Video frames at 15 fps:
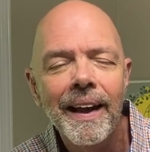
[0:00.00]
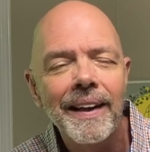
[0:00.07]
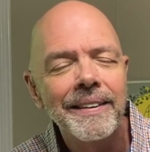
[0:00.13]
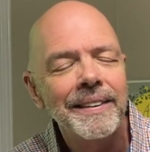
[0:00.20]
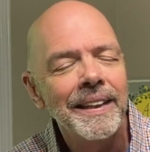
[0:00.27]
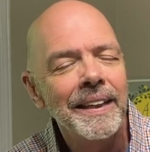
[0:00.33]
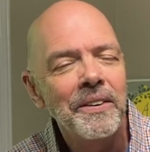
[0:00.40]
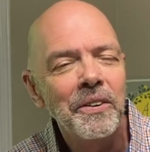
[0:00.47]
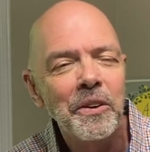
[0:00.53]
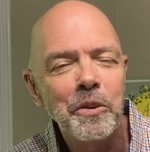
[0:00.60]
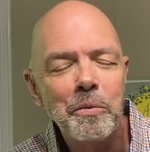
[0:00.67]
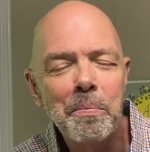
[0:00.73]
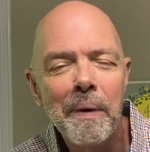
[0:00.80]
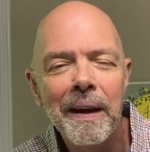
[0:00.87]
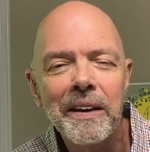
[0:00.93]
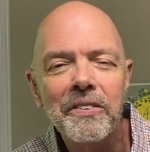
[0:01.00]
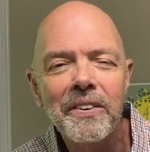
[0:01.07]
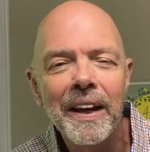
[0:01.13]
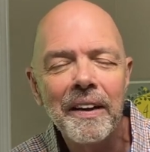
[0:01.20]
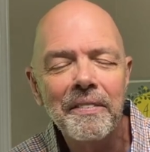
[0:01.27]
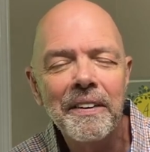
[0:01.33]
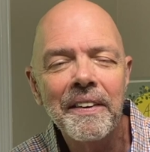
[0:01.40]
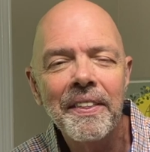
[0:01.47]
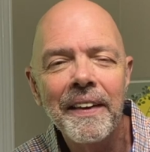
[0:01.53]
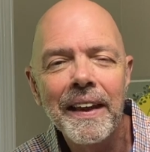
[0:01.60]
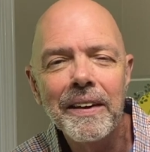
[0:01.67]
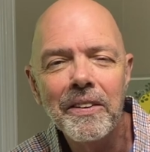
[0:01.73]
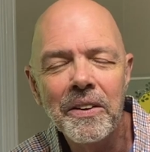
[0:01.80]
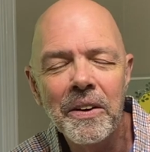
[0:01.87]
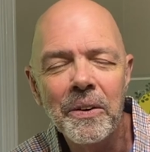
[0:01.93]
Jesus makes
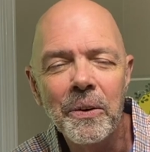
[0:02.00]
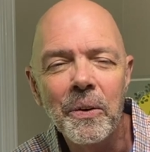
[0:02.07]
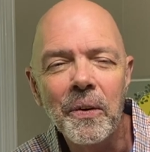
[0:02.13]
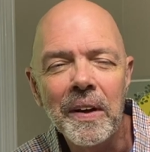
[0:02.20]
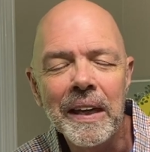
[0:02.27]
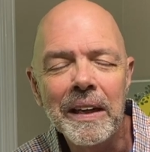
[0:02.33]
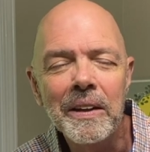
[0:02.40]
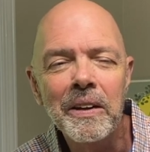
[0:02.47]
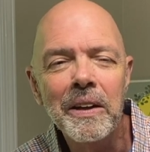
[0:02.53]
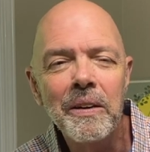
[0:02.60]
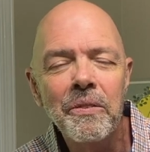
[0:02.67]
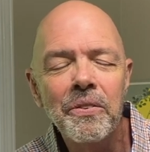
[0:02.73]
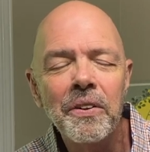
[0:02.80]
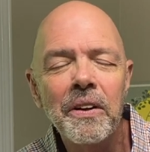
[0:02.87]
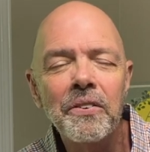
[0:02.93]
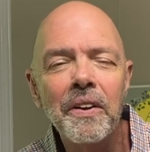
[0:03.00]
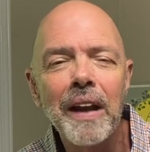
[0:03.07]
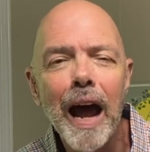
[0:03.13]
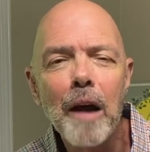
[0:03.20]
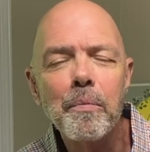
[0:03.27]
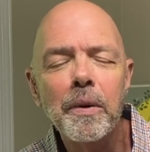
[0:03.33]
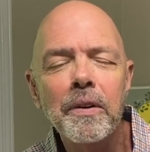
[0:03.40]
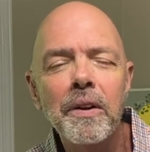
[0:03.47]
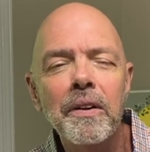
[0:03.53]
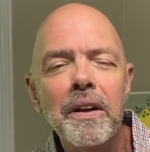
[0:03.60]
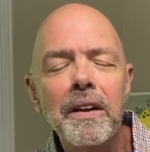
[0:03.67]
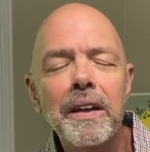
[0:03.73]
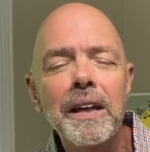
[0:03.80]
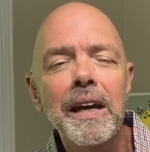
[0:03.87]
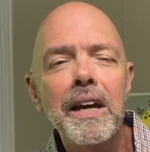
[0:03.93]
everything new. He gives us an
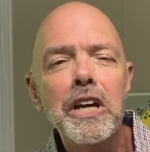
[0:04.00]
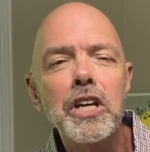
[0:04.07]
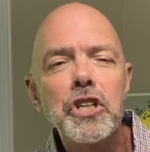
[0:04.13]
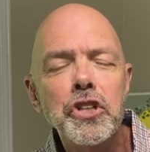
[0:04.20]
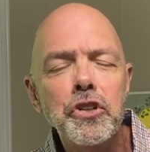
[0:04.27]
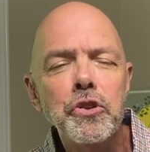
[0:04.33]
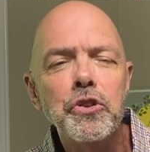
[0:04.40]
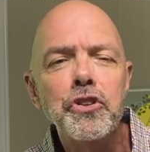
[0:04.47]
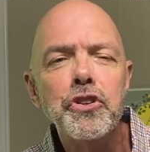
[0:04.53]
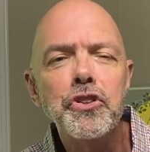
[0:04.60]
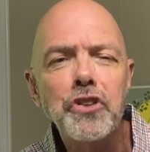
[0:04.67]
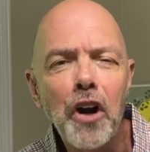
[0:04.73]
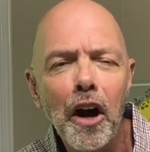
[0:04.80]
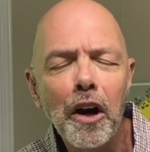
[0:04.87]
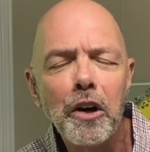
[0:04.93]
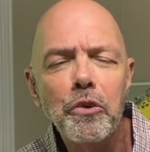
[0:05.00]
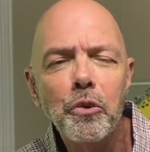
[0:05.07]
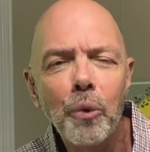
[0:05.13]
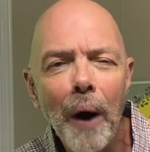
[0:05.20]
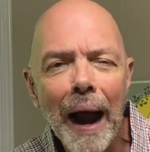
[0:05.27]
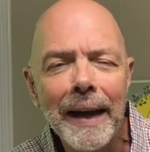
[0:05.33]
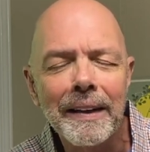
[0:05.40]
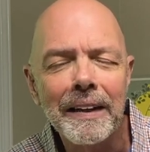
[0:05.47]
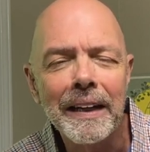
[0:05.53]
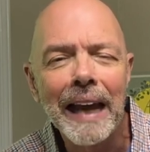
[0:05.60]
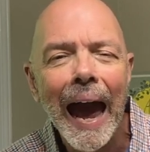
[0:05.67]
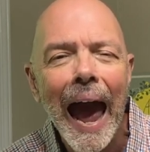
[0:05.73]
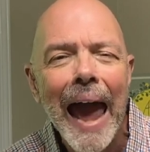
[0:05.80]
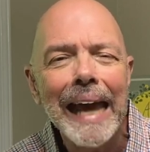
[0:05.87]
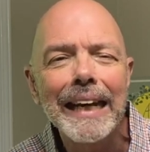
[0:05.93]
opportunity to start
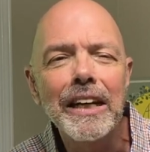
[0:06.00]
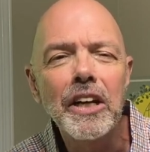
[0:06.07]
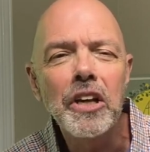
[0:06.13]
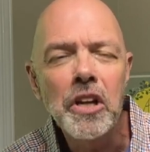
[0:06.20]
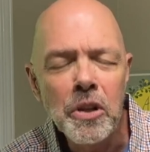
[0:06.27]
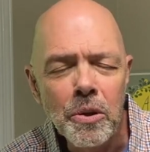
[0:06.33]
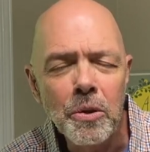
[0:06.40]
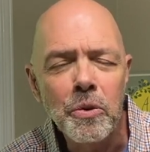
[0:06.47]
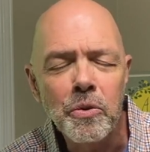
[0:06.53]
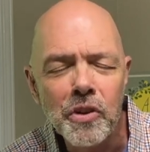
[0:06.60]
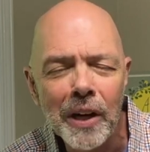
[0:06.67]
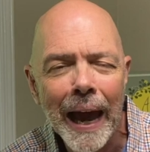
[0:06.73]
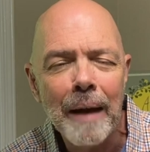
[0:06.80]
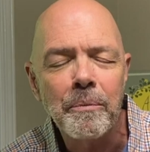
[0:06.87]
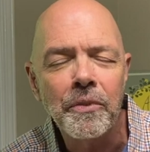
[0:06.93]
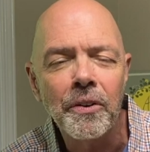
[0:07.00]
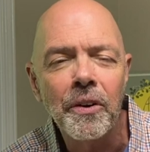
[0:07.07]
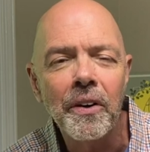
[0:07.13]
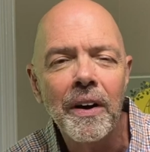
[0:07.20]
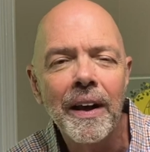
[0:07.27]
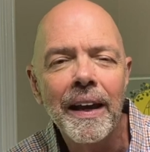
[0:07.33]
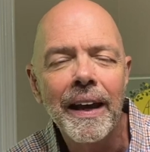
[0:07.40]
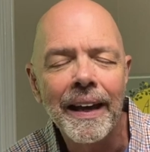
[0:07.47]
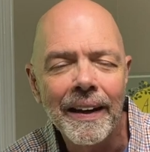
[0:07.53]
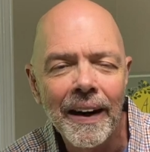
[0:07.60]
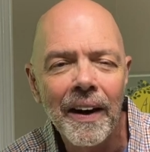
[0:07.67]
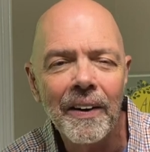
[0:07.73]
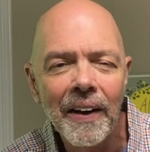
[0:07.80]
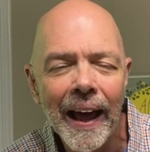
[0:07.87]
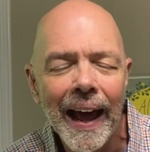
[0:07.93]
writing a new chapter in
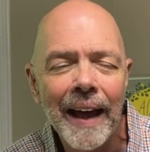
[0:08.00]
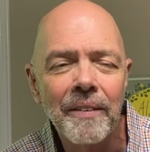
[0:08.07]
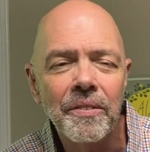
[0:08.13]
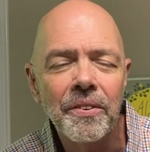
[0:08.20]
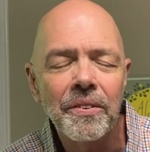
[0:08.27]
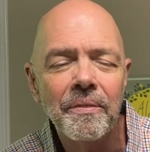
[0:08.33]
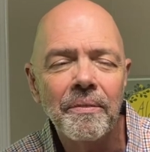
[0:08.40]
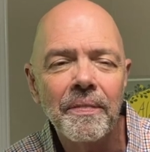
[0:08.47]
our lives.